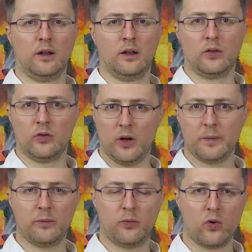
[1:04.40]
to drop
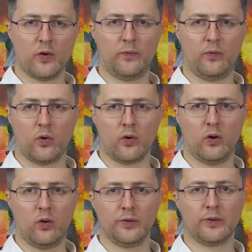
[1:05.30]
support for
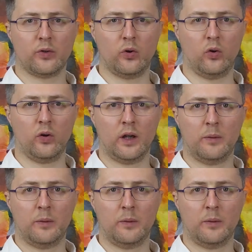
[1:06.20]
older Go,